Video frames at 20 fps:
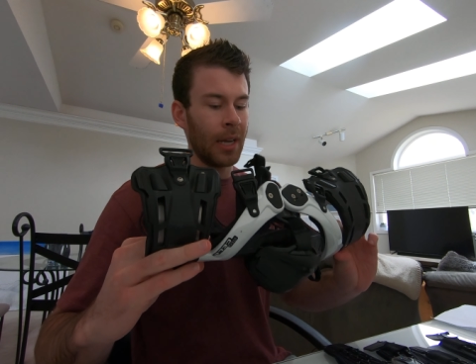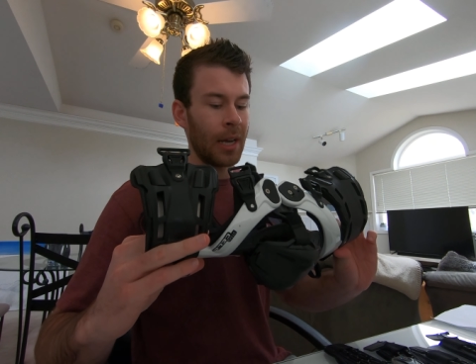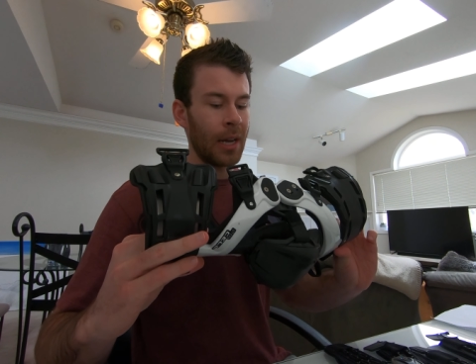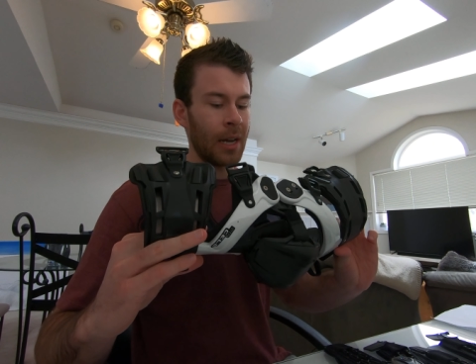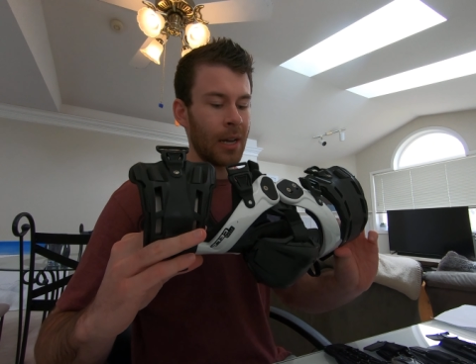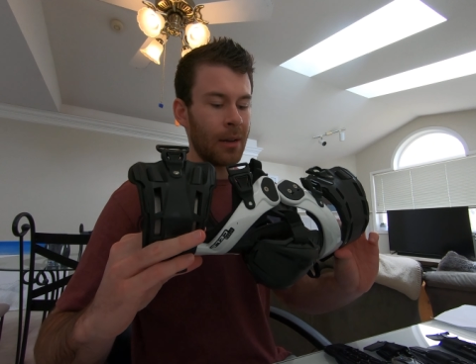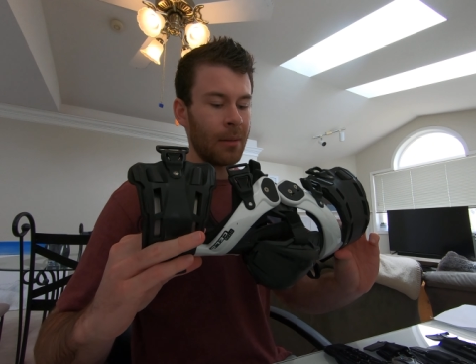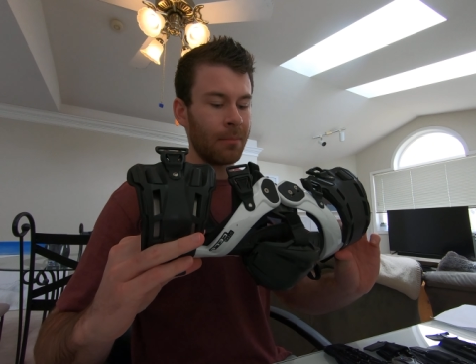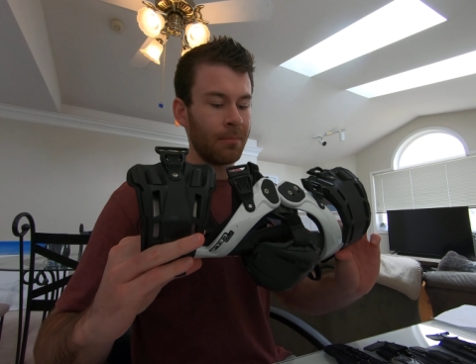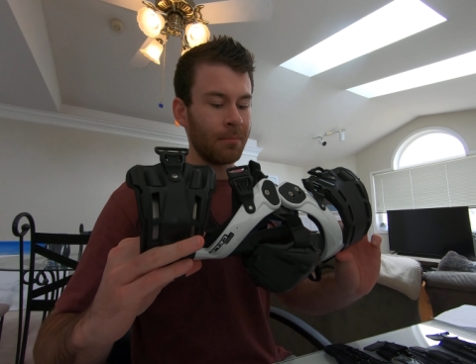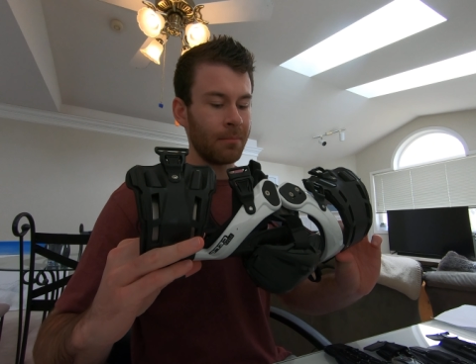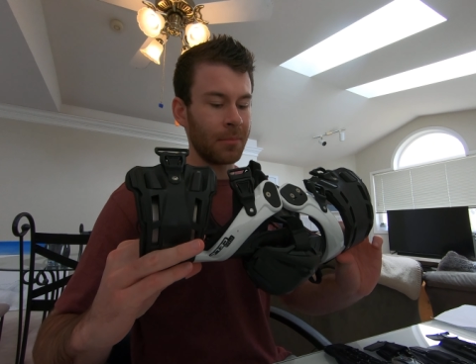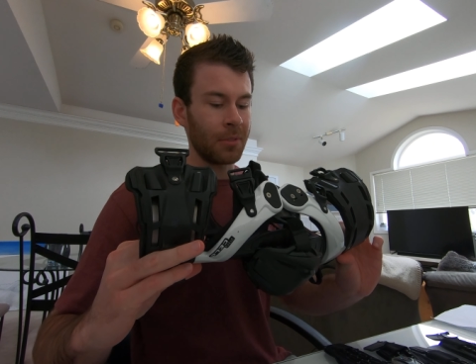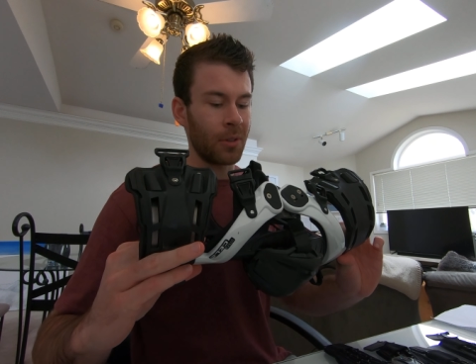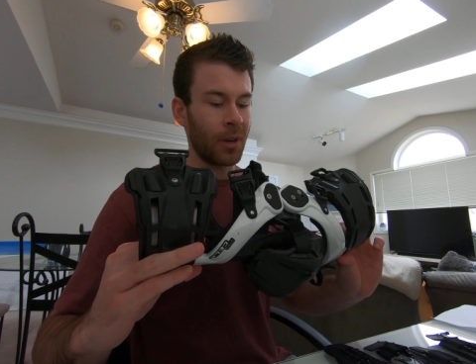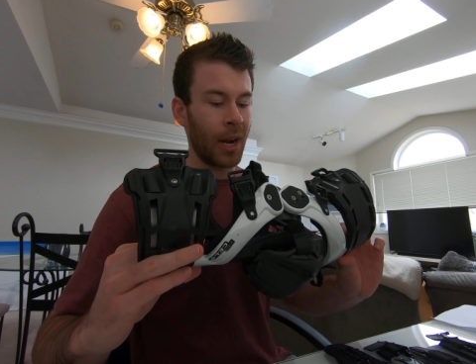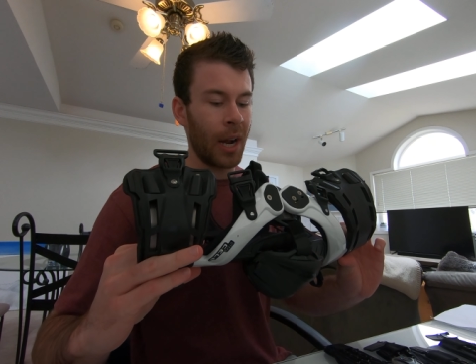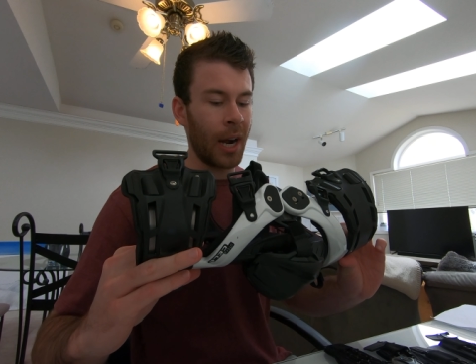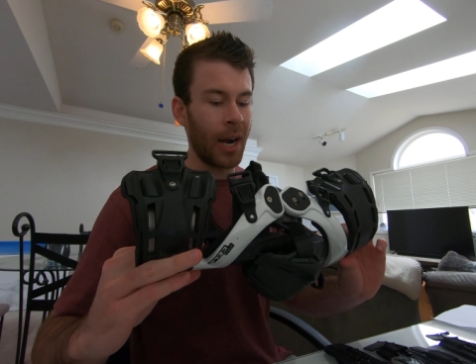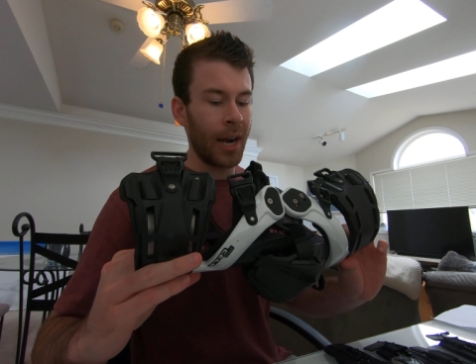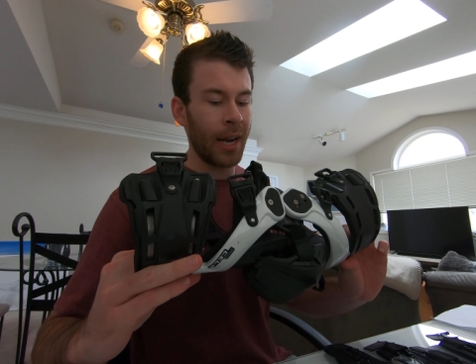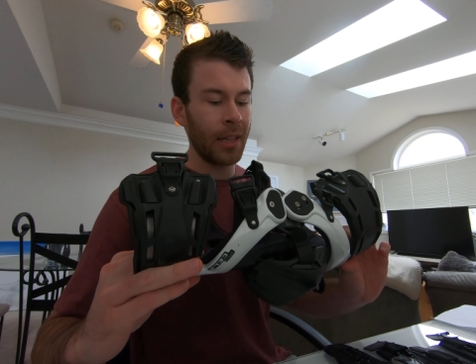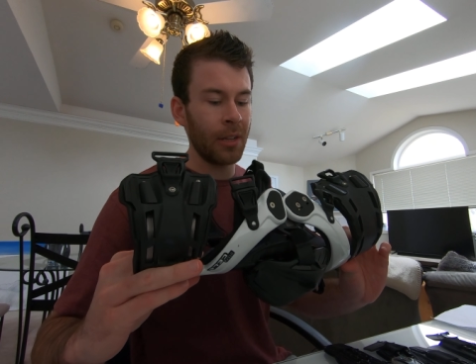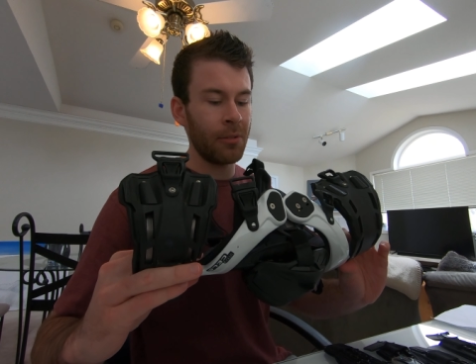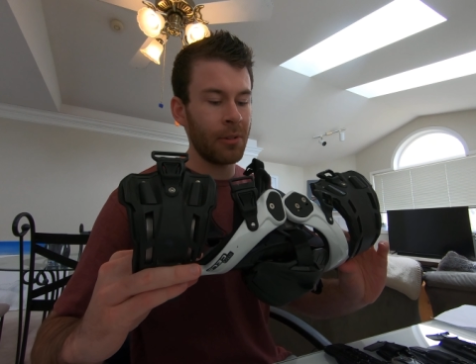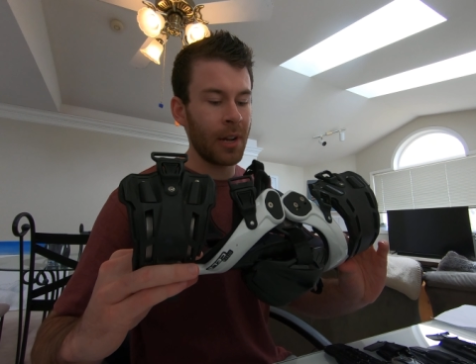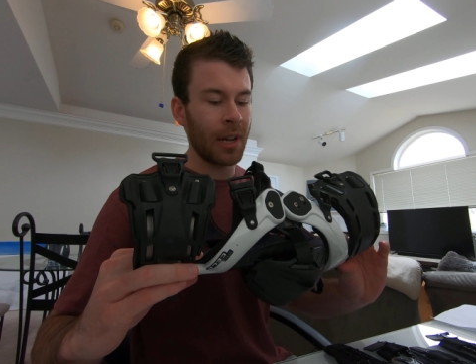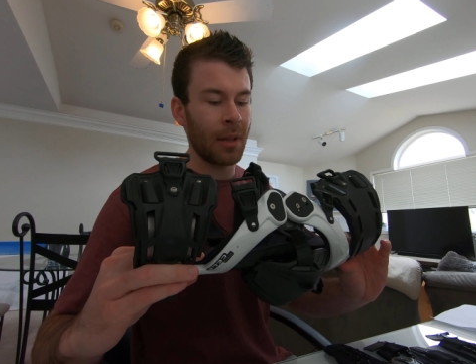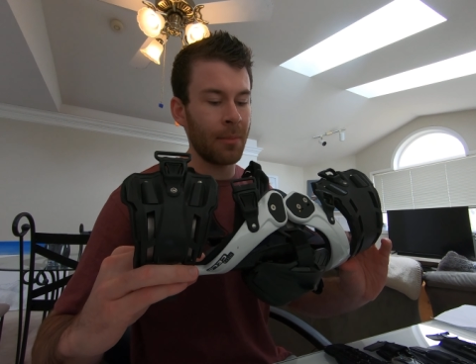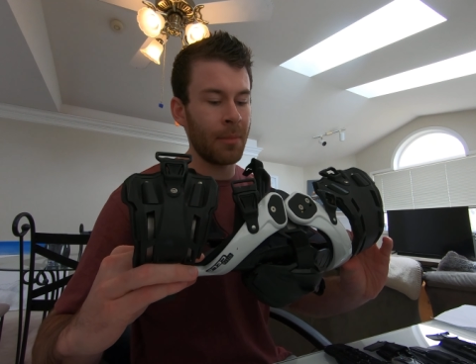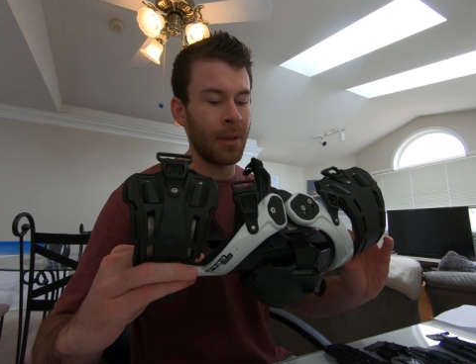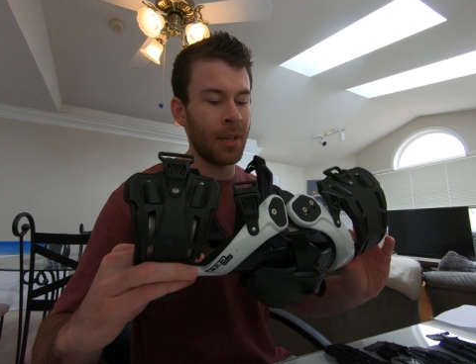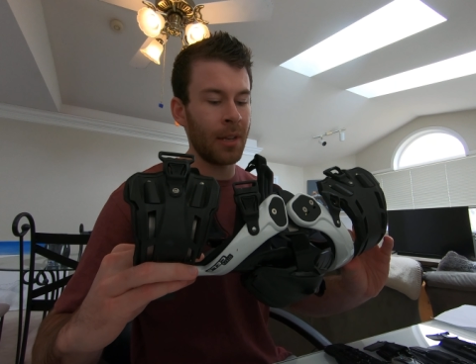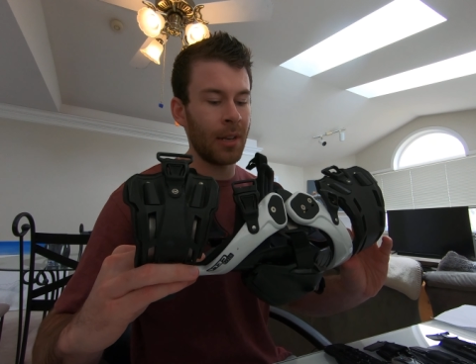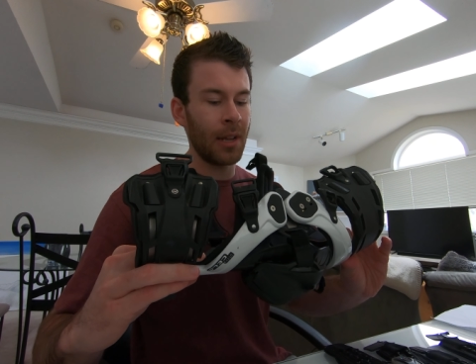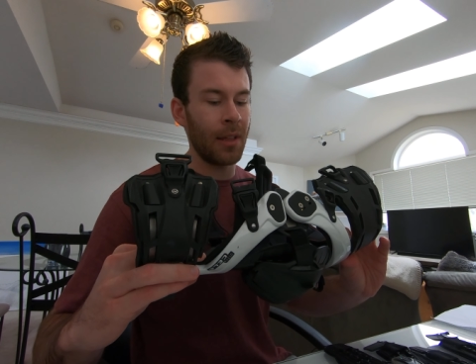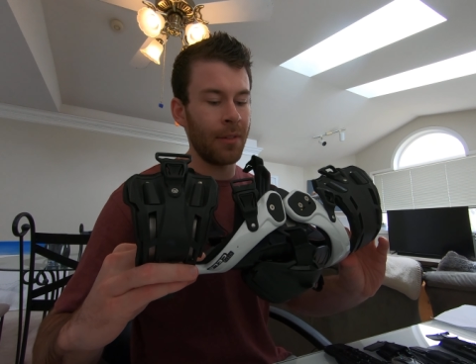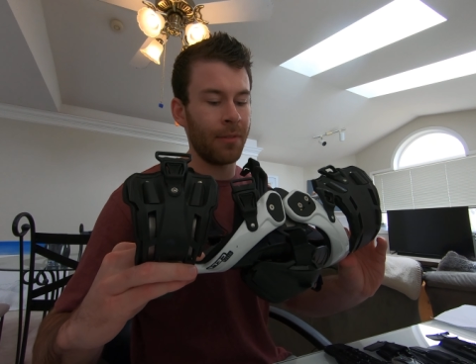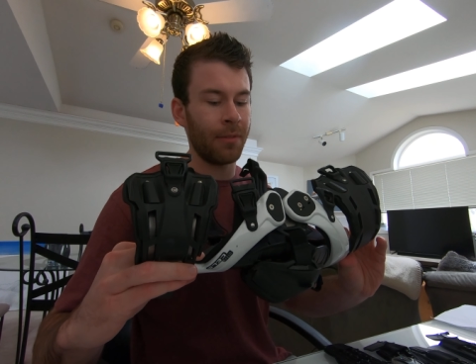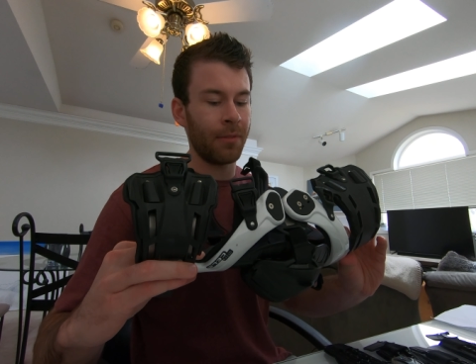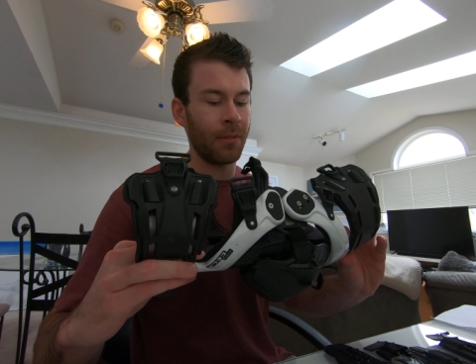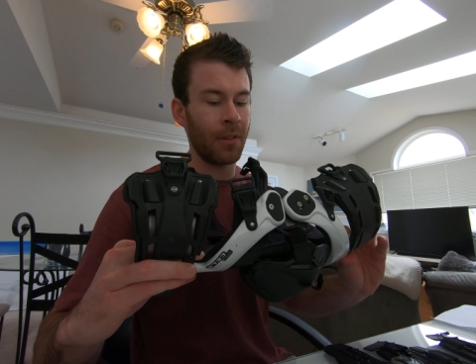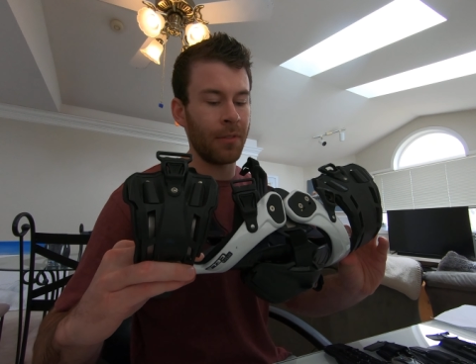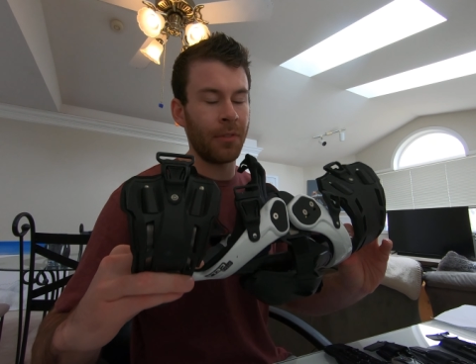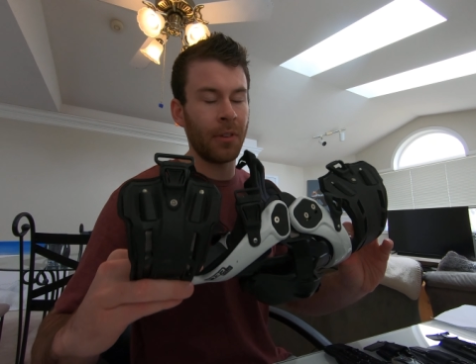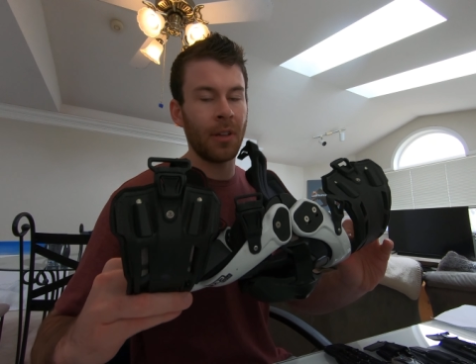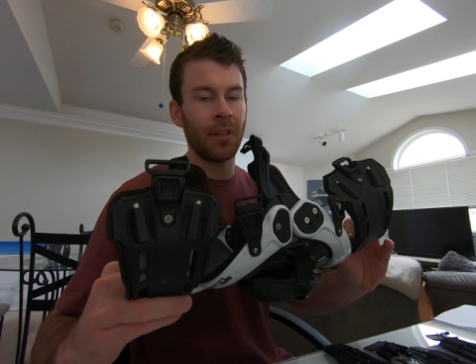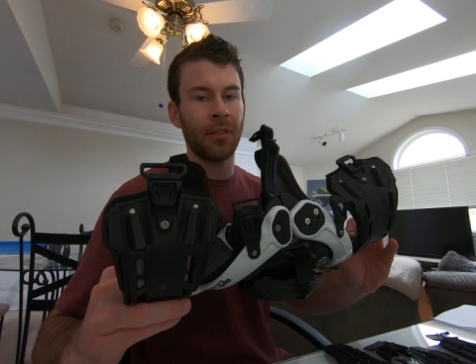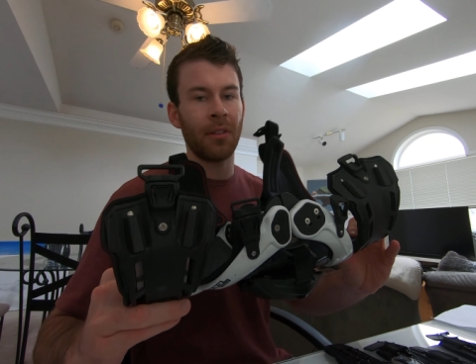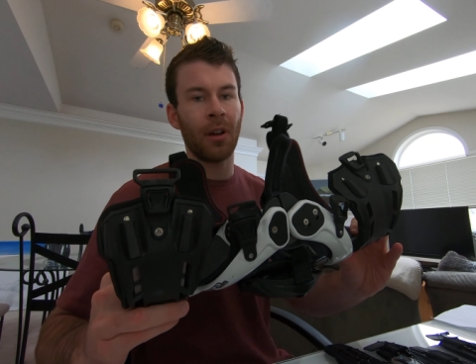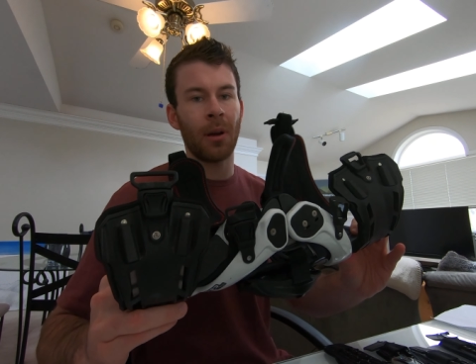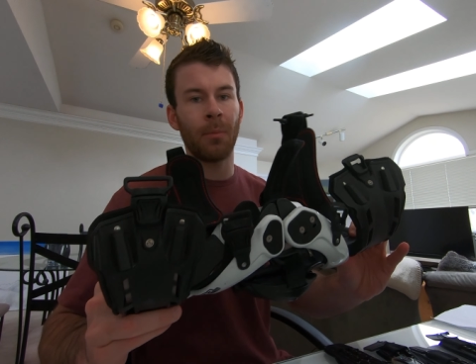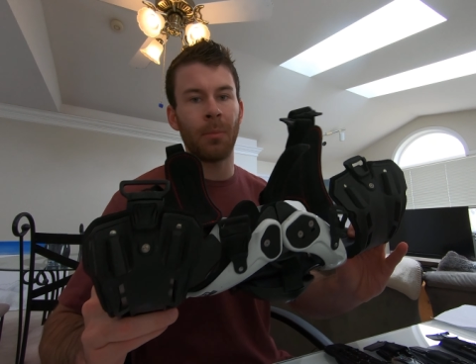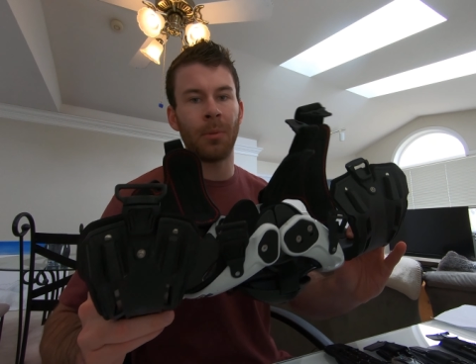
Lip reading: So I highly recommend, if you get the